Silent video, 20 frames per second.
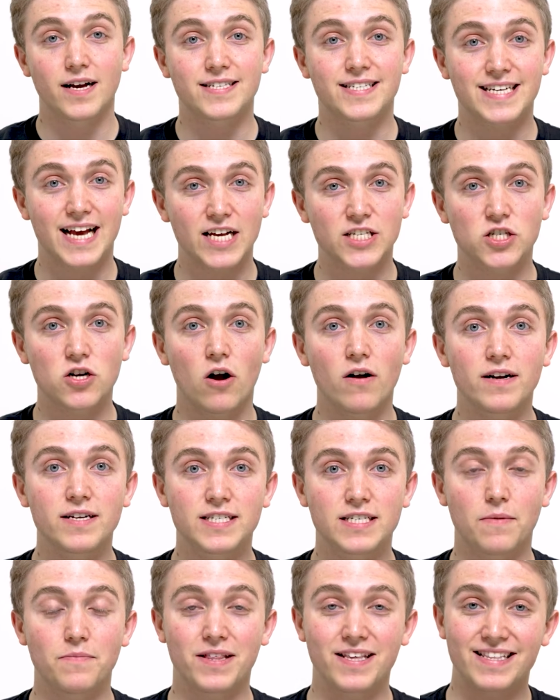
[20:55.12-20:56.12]
A sketch card
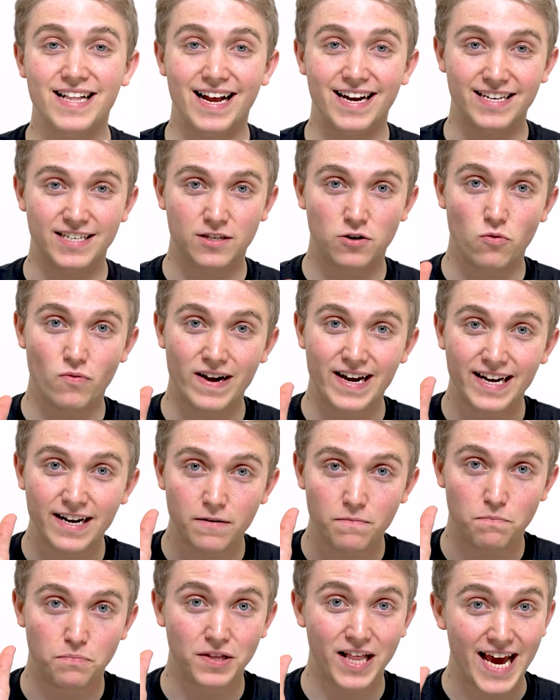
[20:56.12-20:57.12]
is something that is
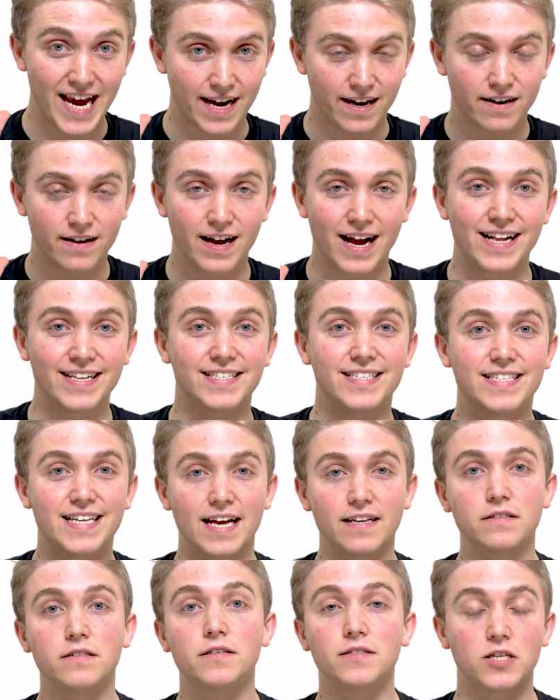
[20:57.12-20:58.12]
created blank and
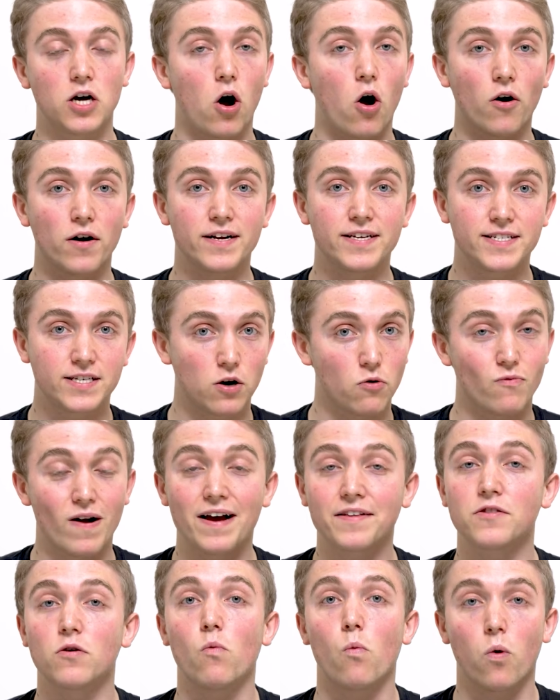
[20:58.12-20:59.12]
sent to artists
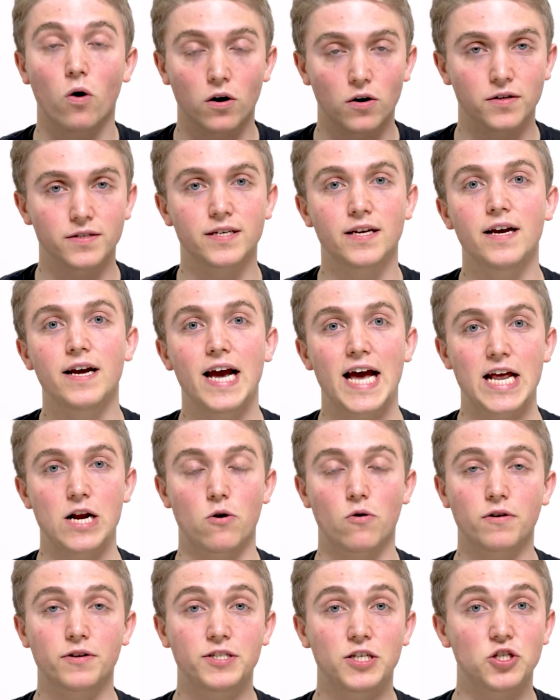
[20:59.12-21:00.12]
around the world in
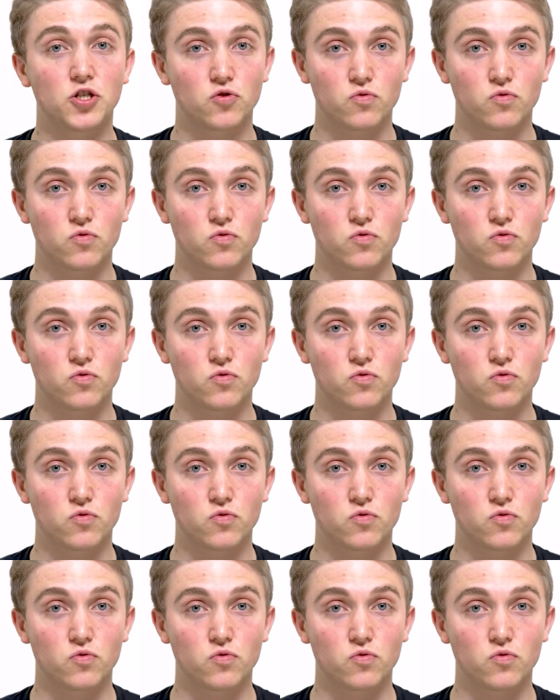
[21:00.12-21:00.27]
order to